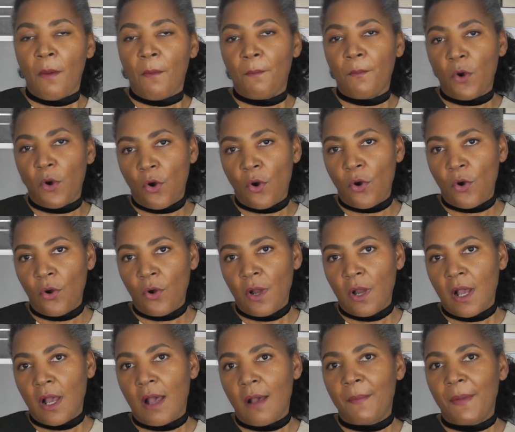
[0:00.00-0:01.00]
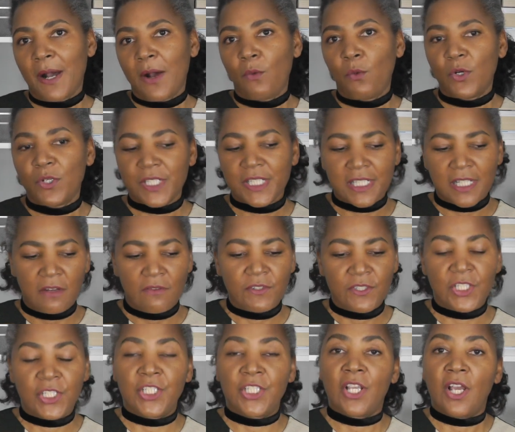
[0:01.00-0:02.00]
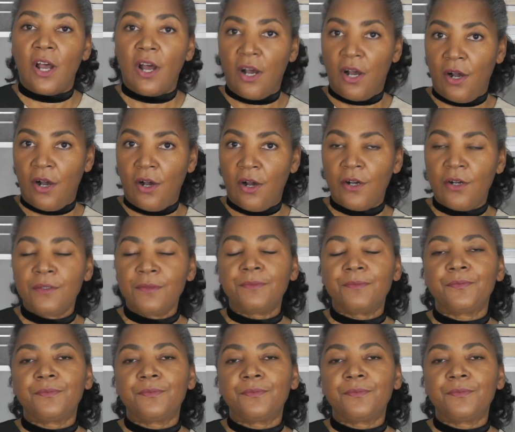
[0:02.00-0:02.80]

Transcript: more about what selvages are.